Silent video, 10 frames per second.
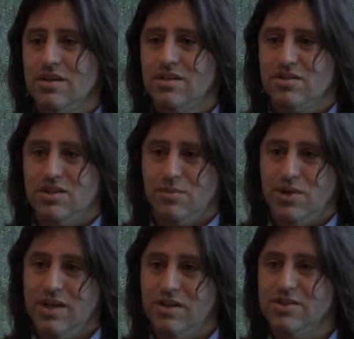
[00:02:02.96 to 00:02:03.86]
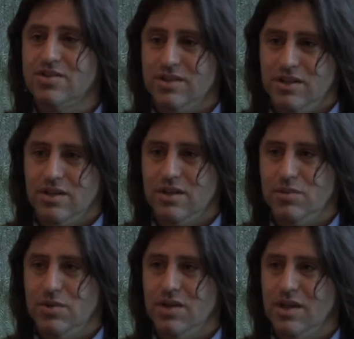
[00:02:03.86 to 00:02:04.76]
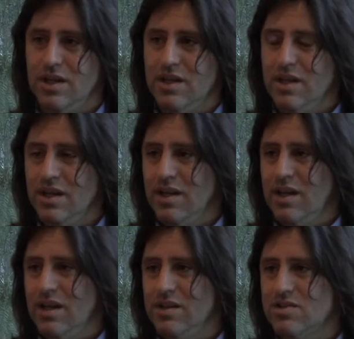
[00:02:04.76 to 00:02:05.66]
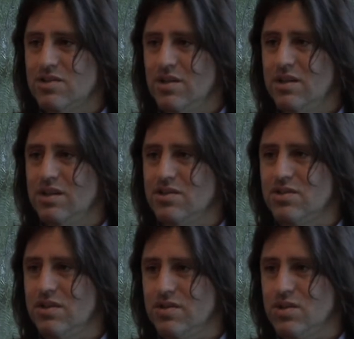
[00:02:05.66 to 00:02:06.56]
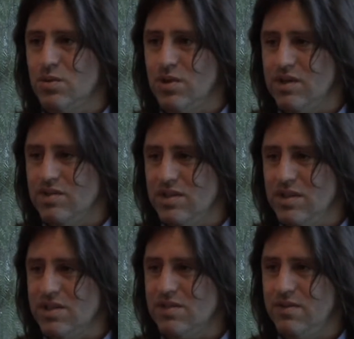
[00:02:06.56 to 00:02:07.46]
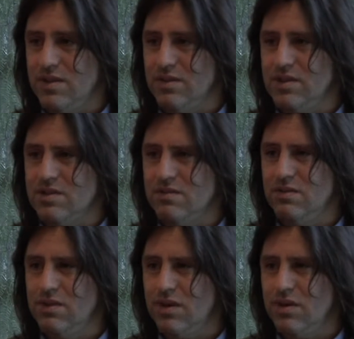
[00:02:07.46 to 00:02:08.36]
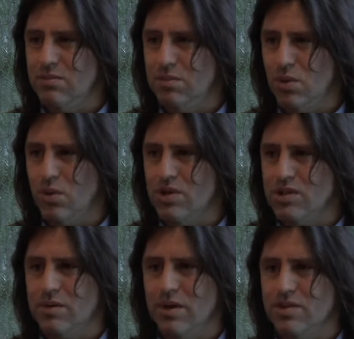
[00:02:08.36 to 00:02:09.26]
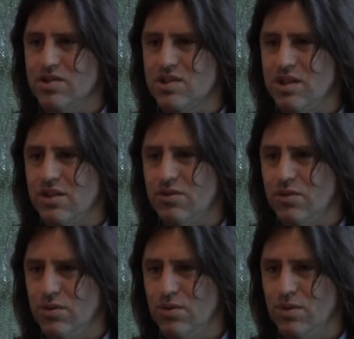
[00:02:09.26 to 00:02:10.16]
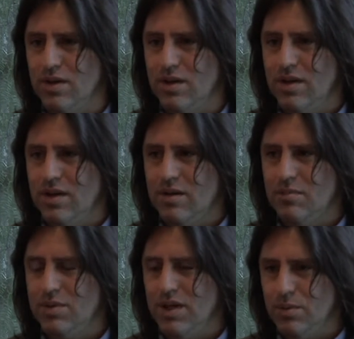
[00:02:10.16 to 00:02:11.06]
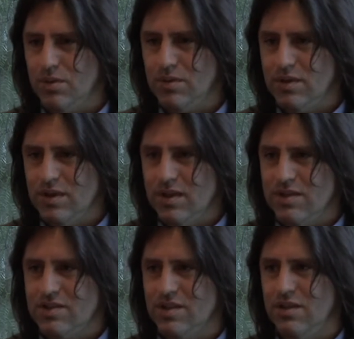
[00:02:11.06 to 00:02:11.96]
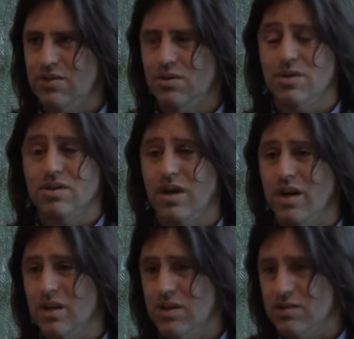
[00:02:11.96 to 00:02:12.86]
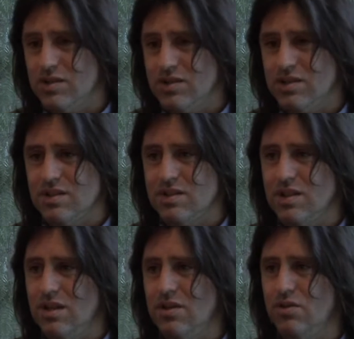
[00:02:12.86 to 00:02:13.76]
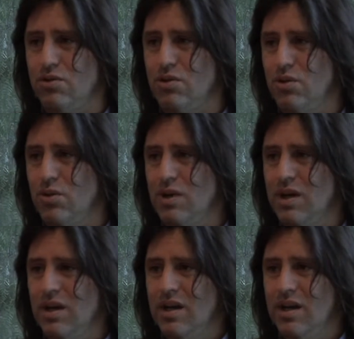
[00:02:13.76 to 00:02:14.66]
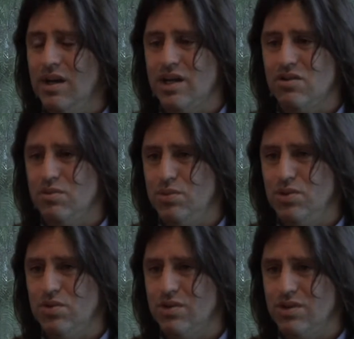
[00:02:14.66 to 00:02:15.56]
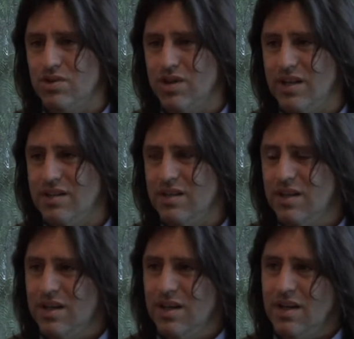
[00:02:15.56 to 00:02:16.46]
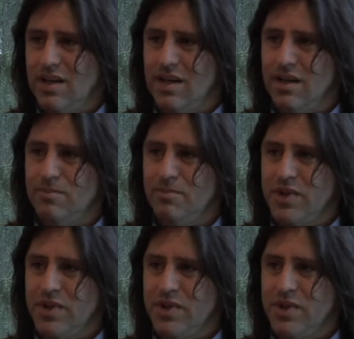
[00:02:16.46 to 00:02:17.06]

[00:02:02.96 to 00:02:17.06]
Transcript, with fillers: to someone else in the community and certainly, as service workers in this field, it's very important to be able to see through people, see through a diagnosis, see through an attribute or a trait. Because